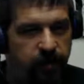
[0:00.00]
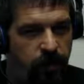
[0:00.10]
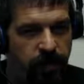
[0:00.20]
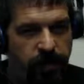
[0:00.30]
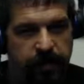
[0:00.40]

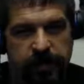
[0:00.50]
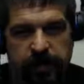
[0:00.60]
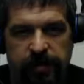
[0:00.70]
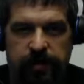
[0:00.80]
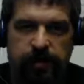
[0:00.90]
Why would I
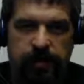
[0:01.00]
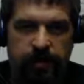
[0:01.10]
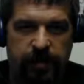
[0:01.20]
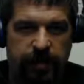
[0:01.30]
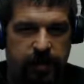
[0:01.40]
think you're going to
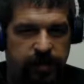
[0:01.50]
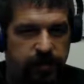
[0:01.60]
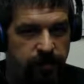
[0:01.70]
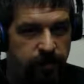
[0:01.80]
utilize them?